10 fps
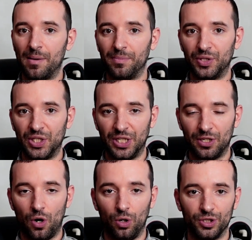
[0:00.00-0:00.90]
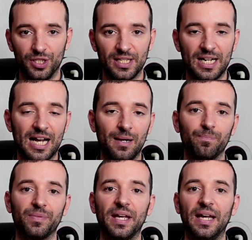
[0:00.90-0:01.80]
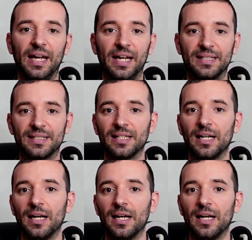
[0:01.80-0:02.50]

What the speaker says: I'm using it all the time, it's